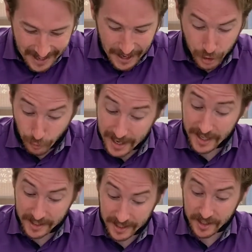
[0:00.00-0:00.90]
The rainy
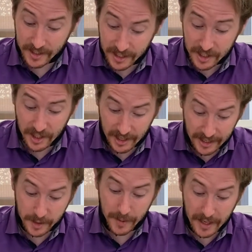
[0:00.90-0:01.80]
season this year
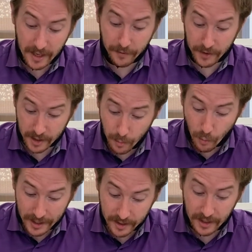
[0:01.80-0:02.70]
is beginning for some
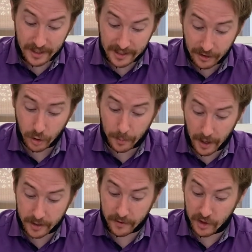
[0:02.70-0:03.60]
western and central
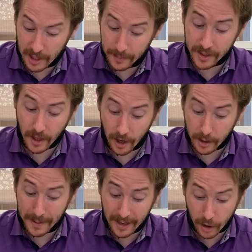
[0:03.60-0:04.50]
parts of the Japanese
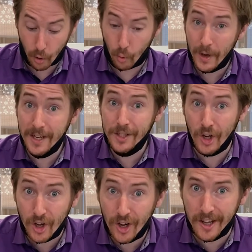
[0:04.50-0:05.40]
archipelago weeks
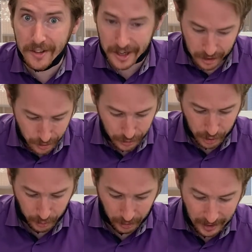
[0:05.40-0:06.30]
earlier than
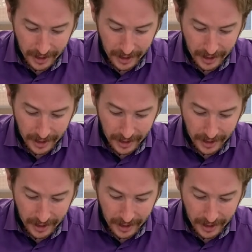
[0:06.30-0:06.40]
usual,